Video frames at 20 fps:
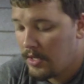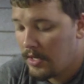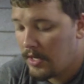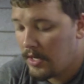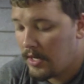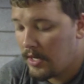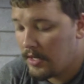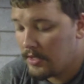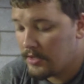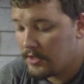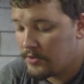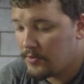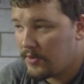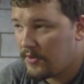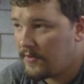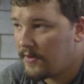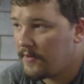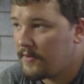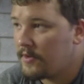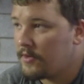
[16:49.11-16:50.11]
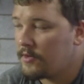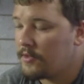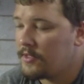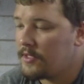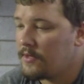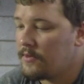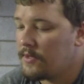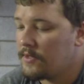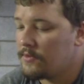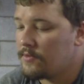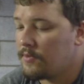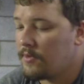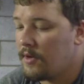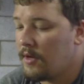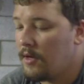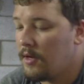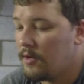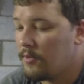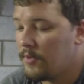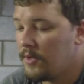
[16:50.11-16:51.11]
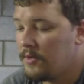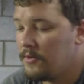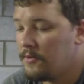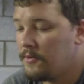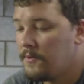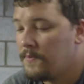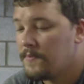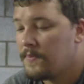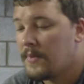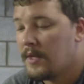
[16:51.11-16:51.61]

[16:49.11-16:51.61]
the 2500 series reel.